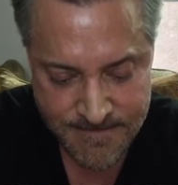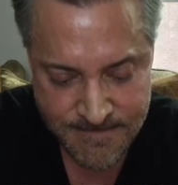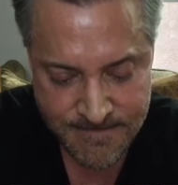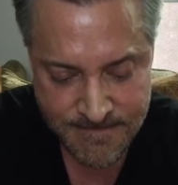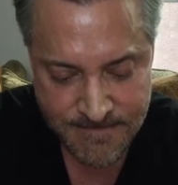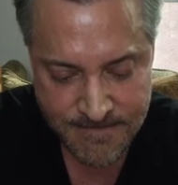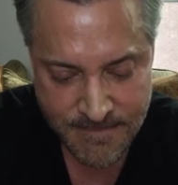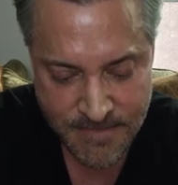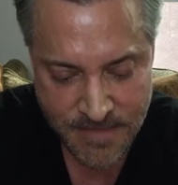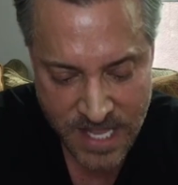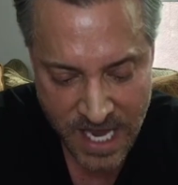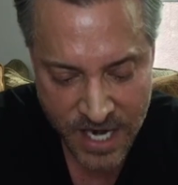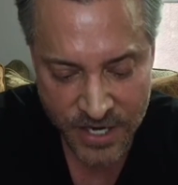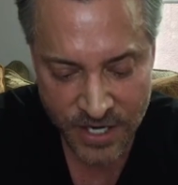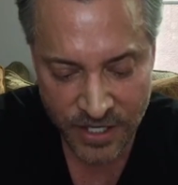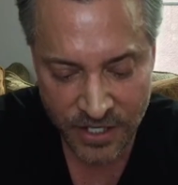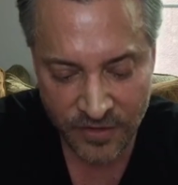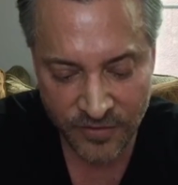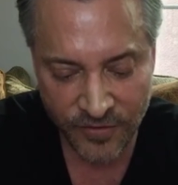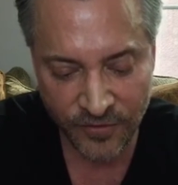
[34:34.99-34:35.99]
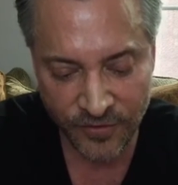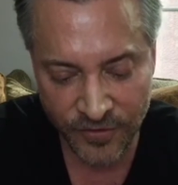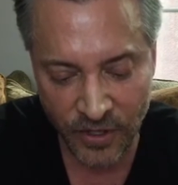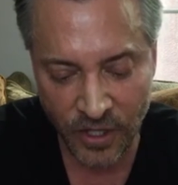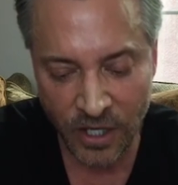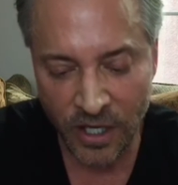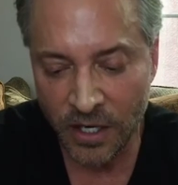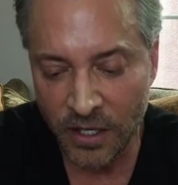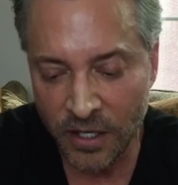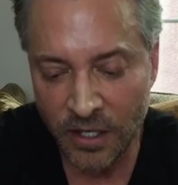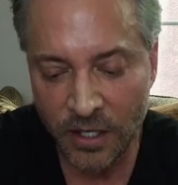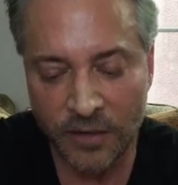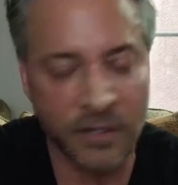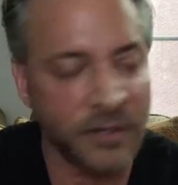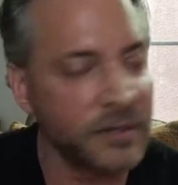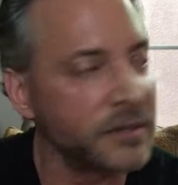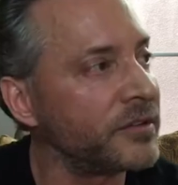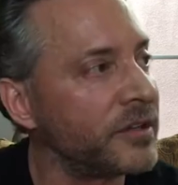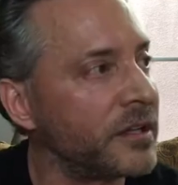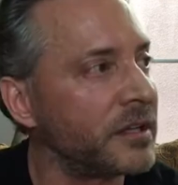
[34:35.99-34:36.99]
Then you're going to
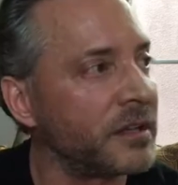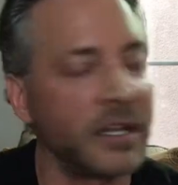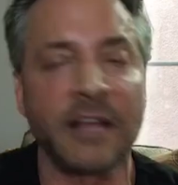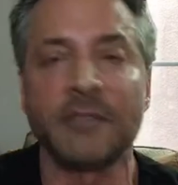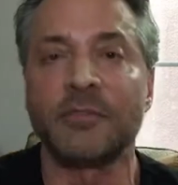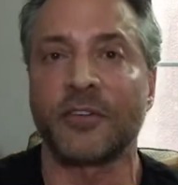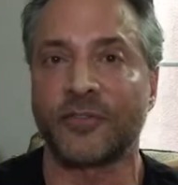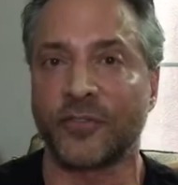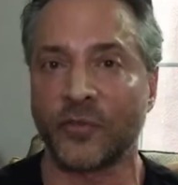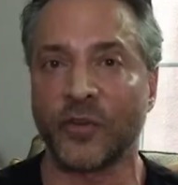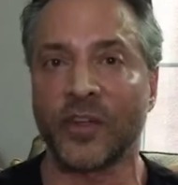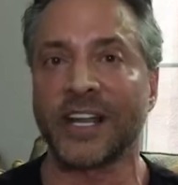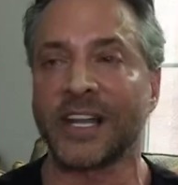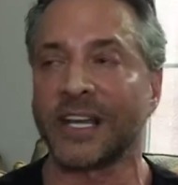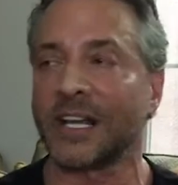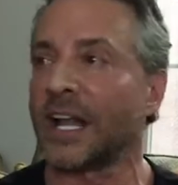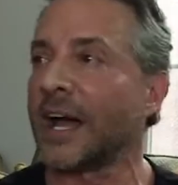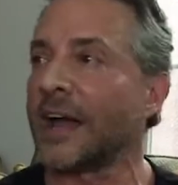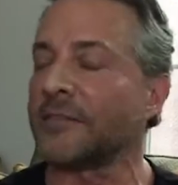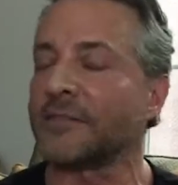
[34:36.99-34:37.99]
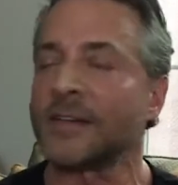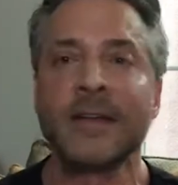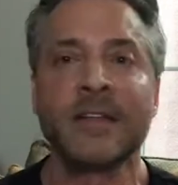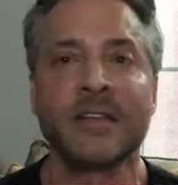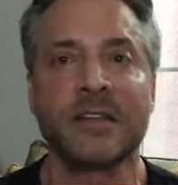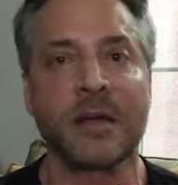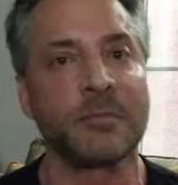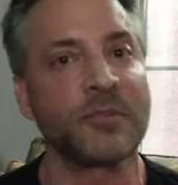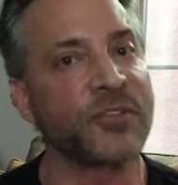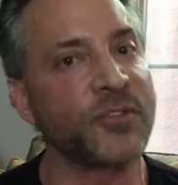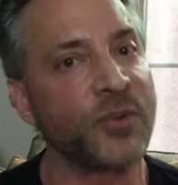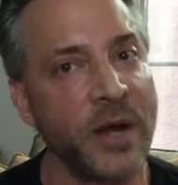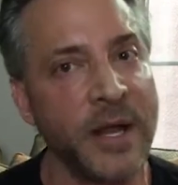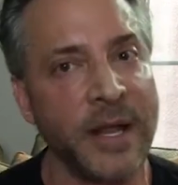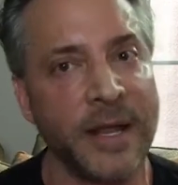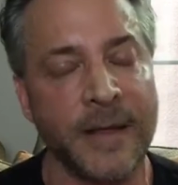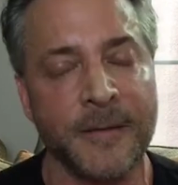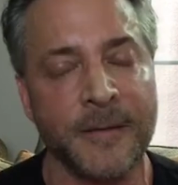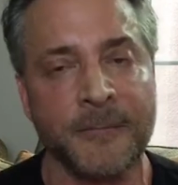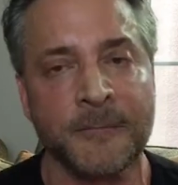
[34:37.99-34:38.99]
live a fulfilling life. Number 3,
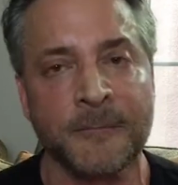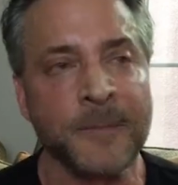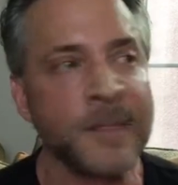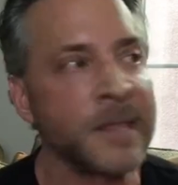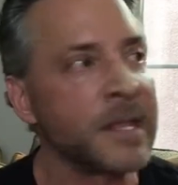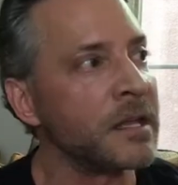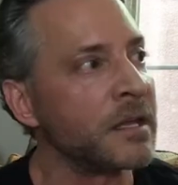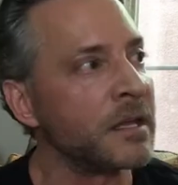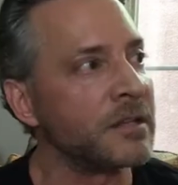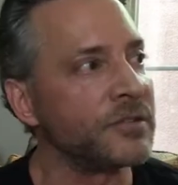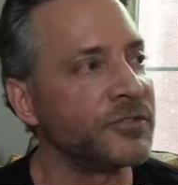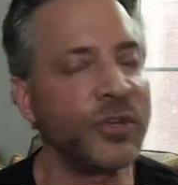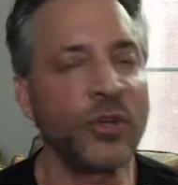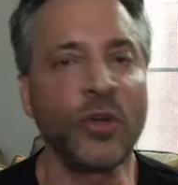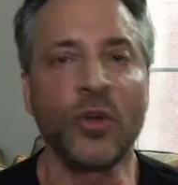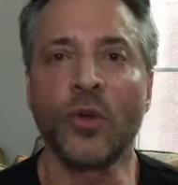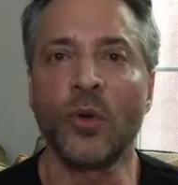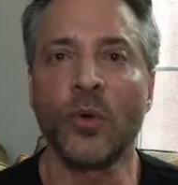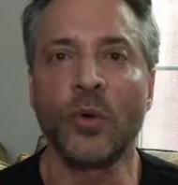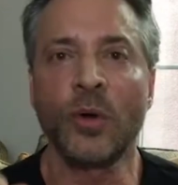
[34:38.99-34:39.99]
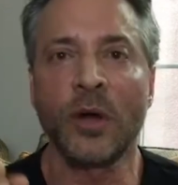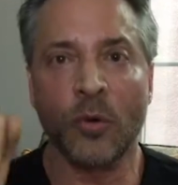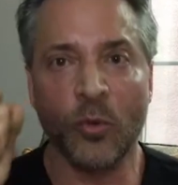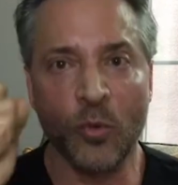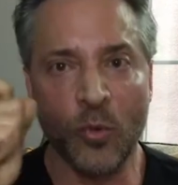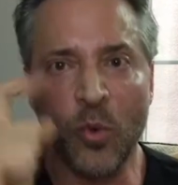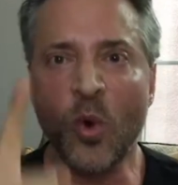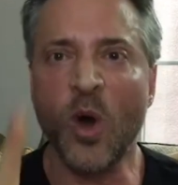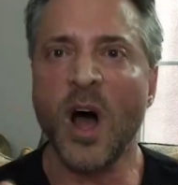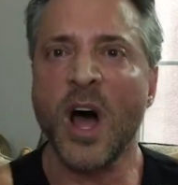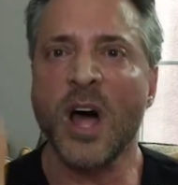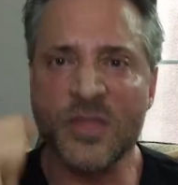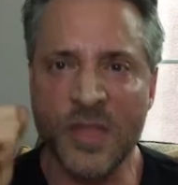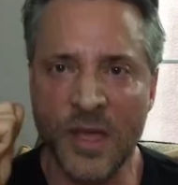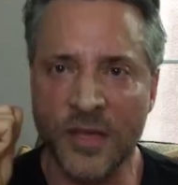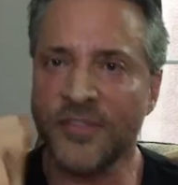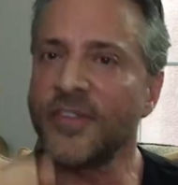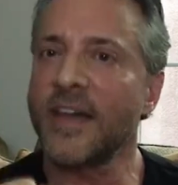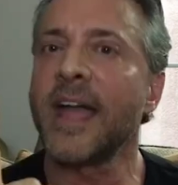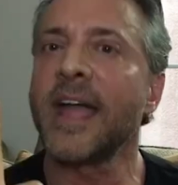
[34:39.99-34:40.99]
do one
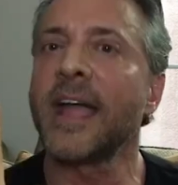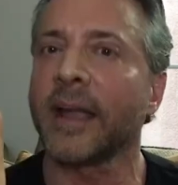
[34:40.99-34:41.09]
thing.